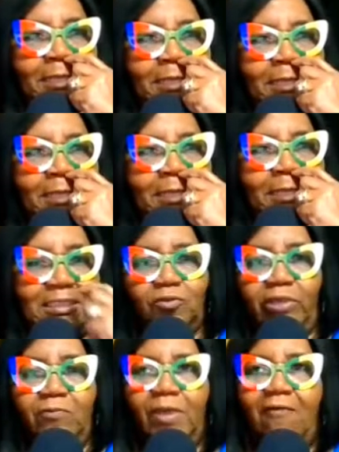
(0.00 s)
that
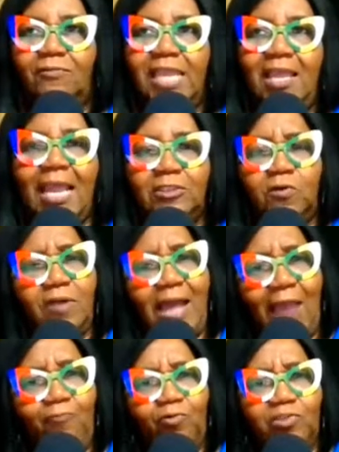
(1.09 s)
she disagreed with
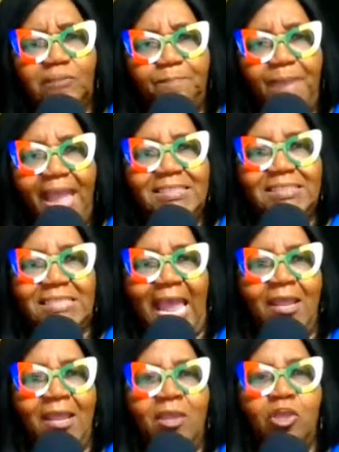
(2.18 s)
what I was saying, and
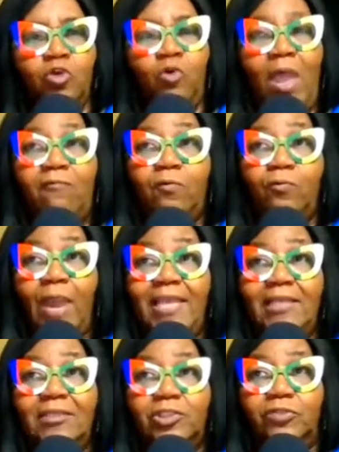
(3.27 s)
I told her, I
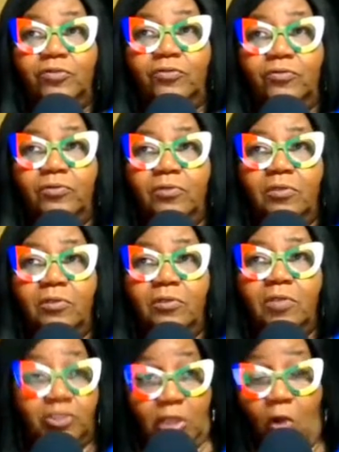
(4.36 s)
respect that. You have
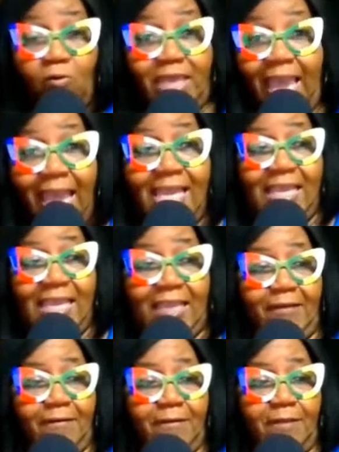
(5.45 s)
a right to.
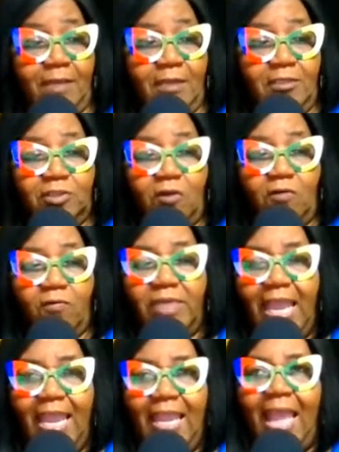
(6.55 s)
It's
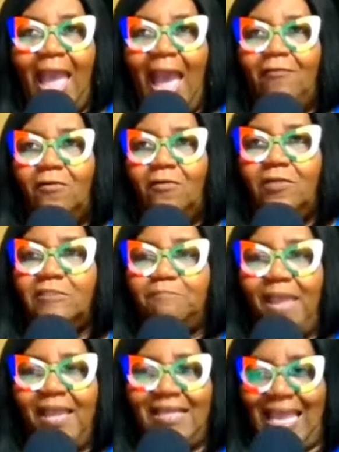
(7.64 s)
okay. It is
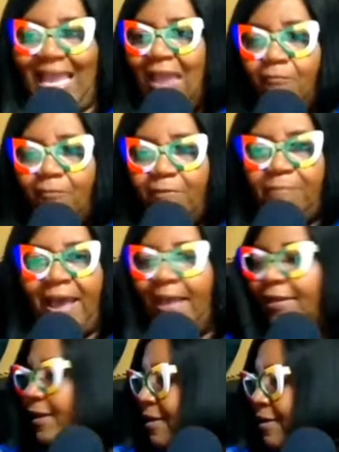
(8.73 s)
okay. I don't
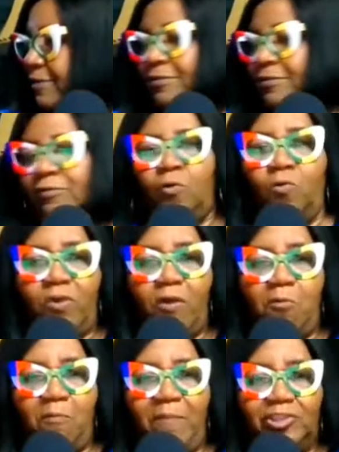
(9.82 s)
expect everybody
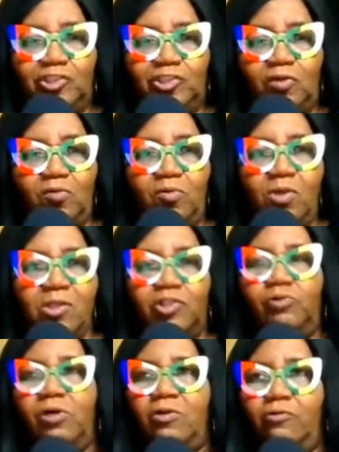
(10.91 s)
who come on my
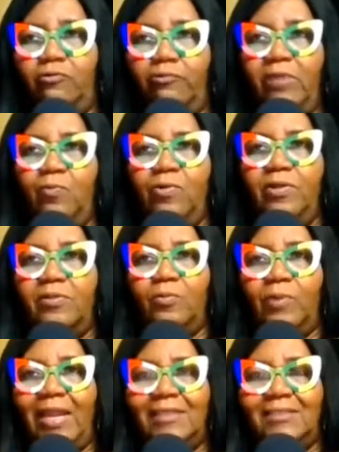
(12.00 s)
show to
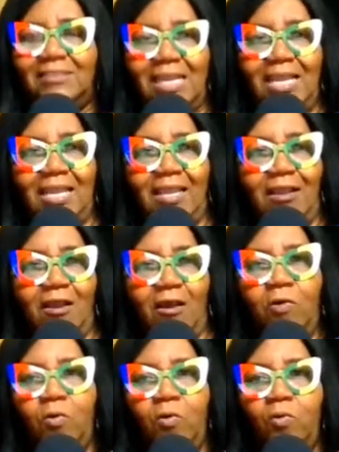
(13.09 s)
agree with what I
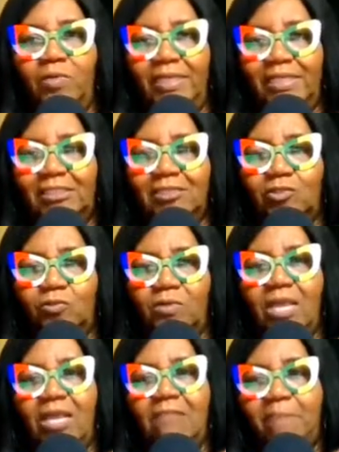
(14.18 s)
say, or who listen
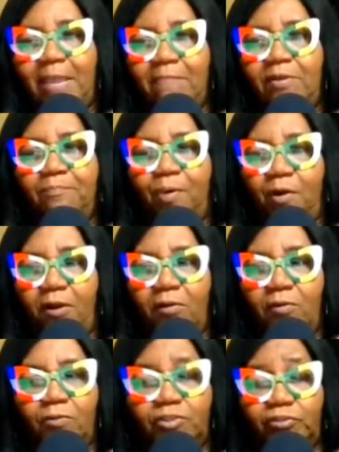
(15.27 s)
to it and maybe a
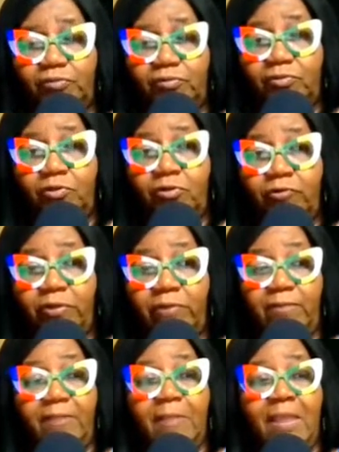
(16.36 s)
part of what you agree
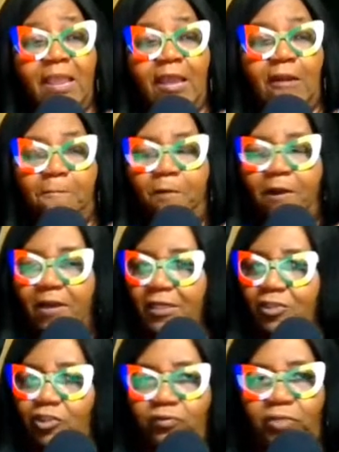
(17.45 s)
with and a part
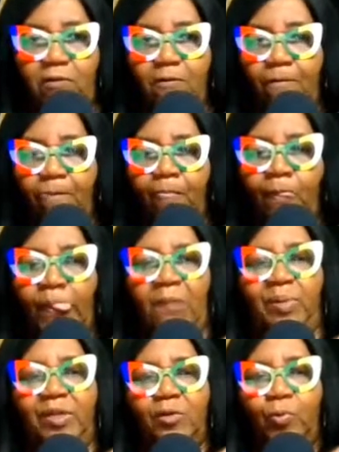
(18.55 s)
that you don't.
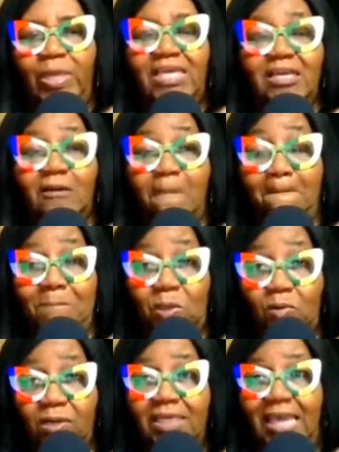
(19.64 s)
But if we can
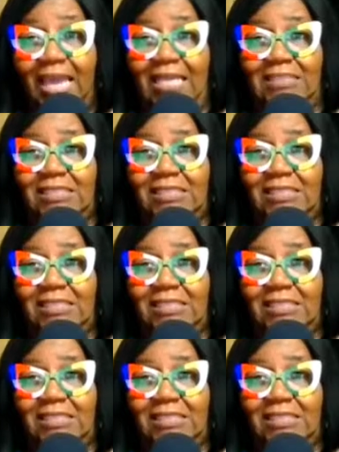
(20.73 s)
communicate,